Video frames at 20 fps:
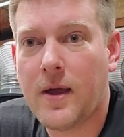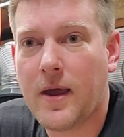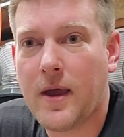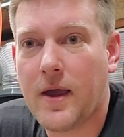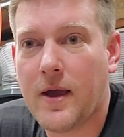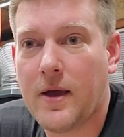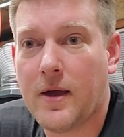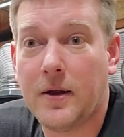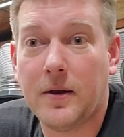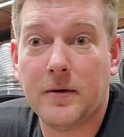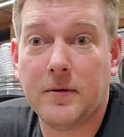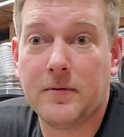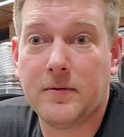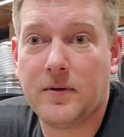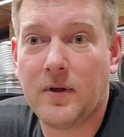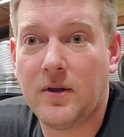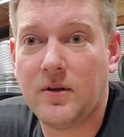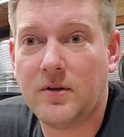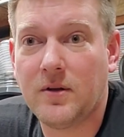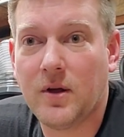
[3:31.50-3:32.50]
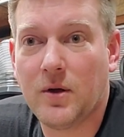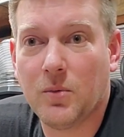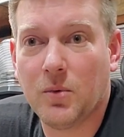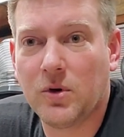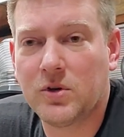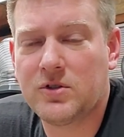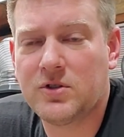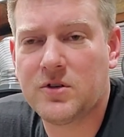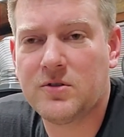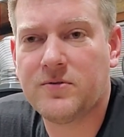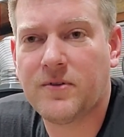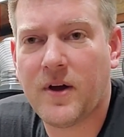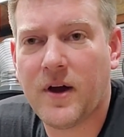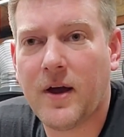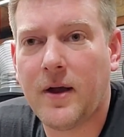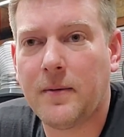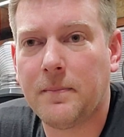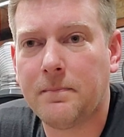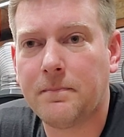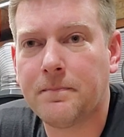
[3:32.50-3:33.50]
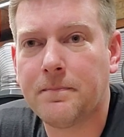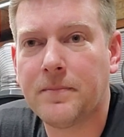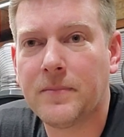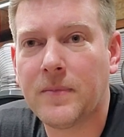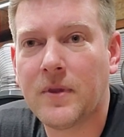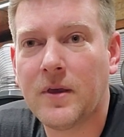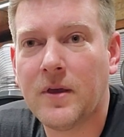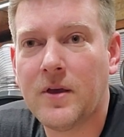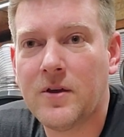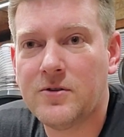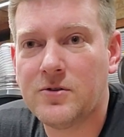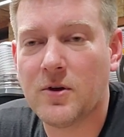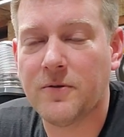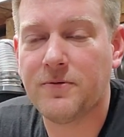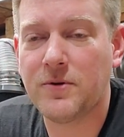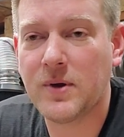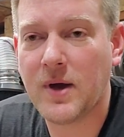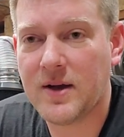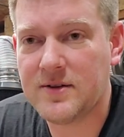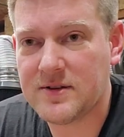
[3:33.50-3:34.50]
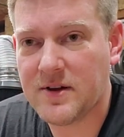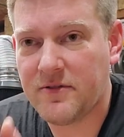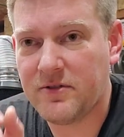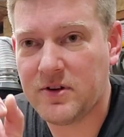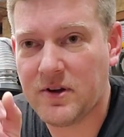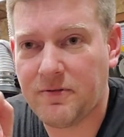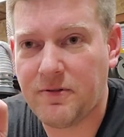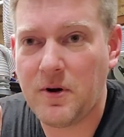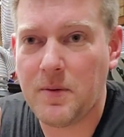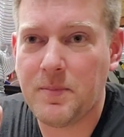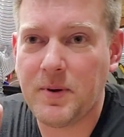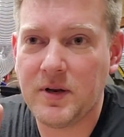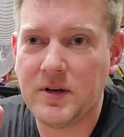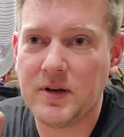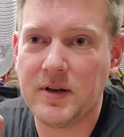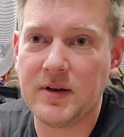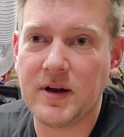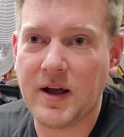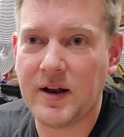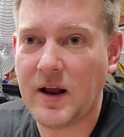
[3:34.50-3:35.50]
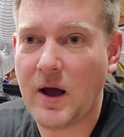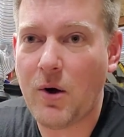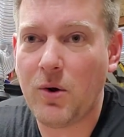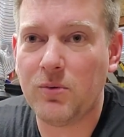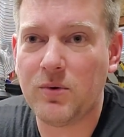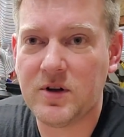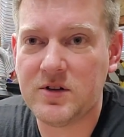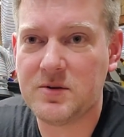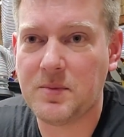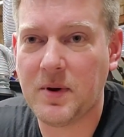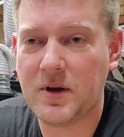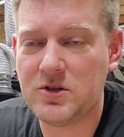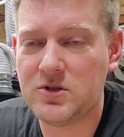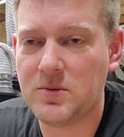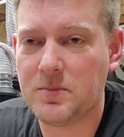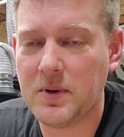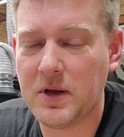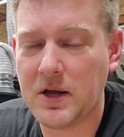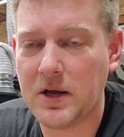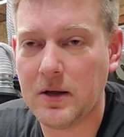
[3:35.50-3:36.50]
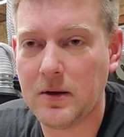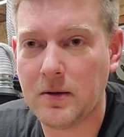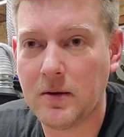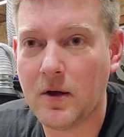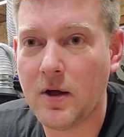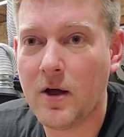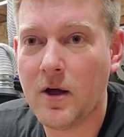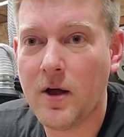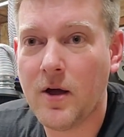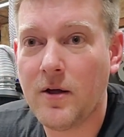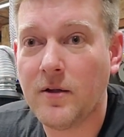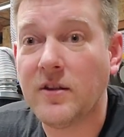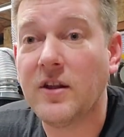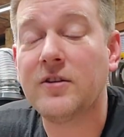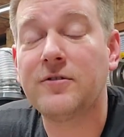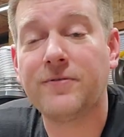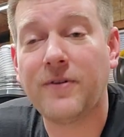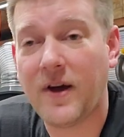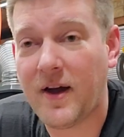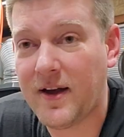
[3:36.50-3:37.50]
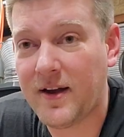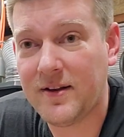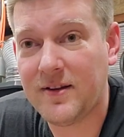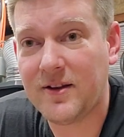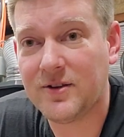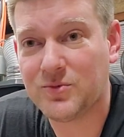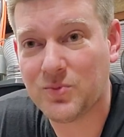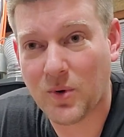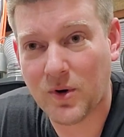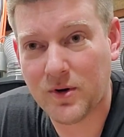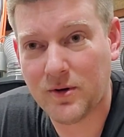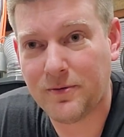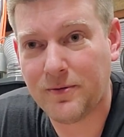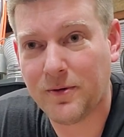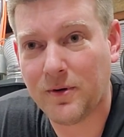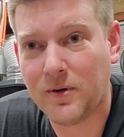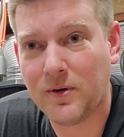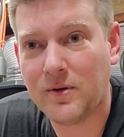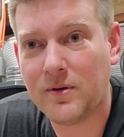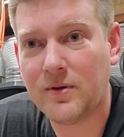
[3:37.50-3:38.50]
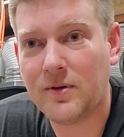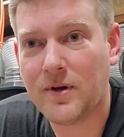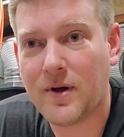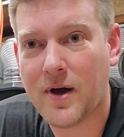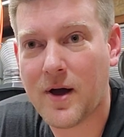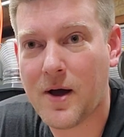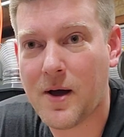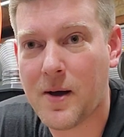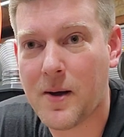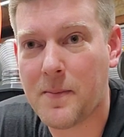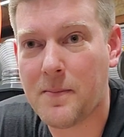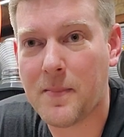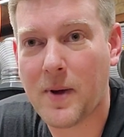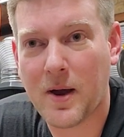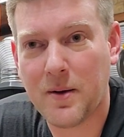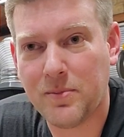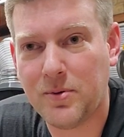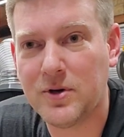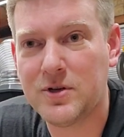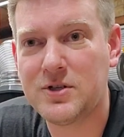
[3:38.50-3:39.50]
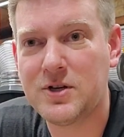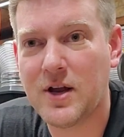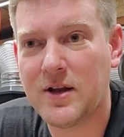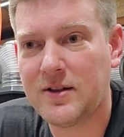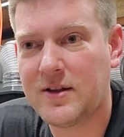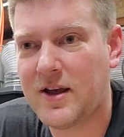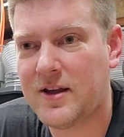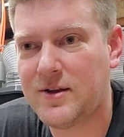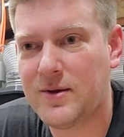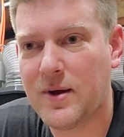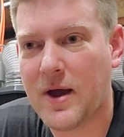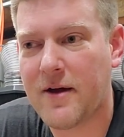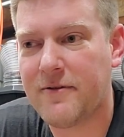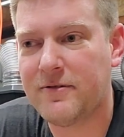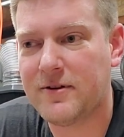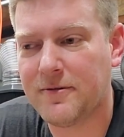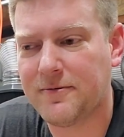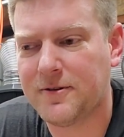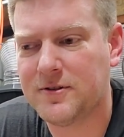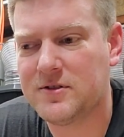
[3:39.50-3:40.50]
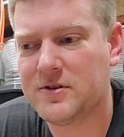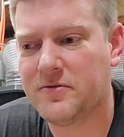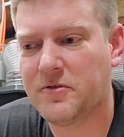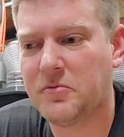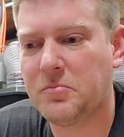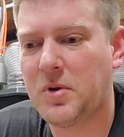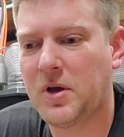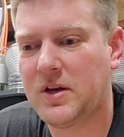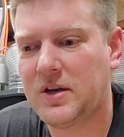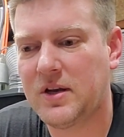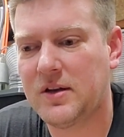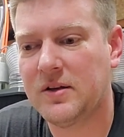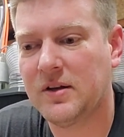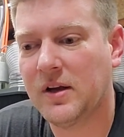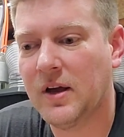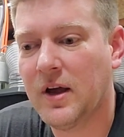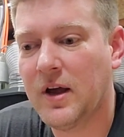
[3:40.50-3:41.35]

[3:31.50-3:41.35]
And it, it worked just fine. So if you guys have a different opinion on how a resume should be, that's fine, that's wonderful. Um, I appreciate that you have a difference of opinion.